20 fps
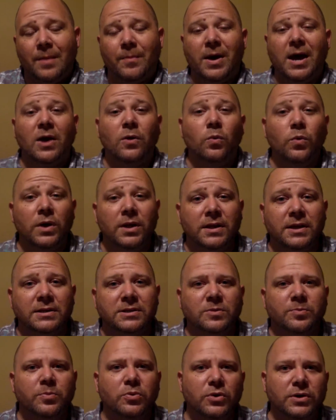Am I
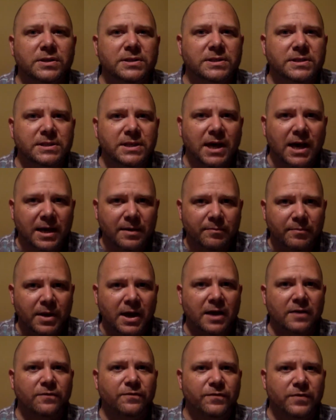willing to put aside
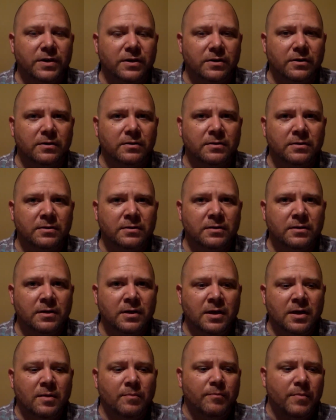my fear,
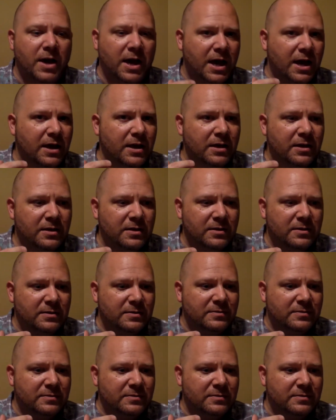my